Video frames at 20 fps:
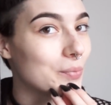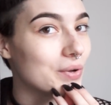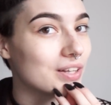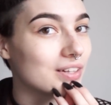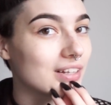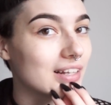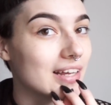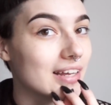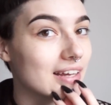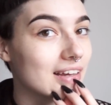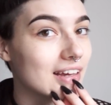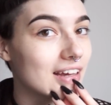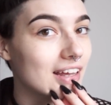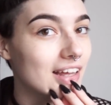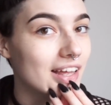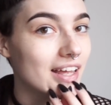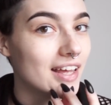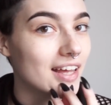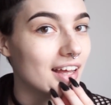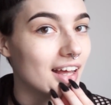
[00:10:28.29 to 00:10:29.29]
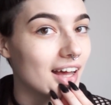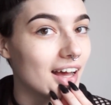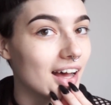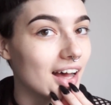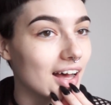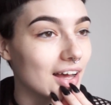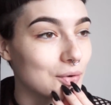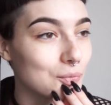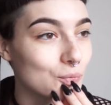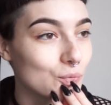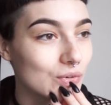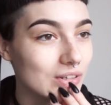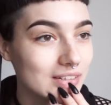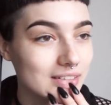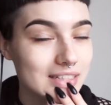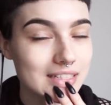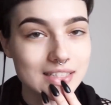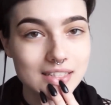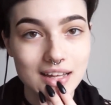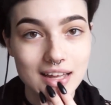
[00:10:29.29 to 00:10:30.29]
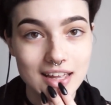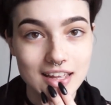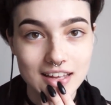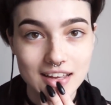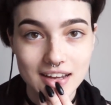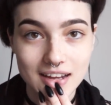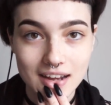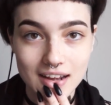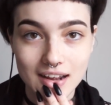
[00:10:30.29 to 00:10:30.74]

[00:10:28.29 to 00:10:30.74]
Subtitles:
but like I really like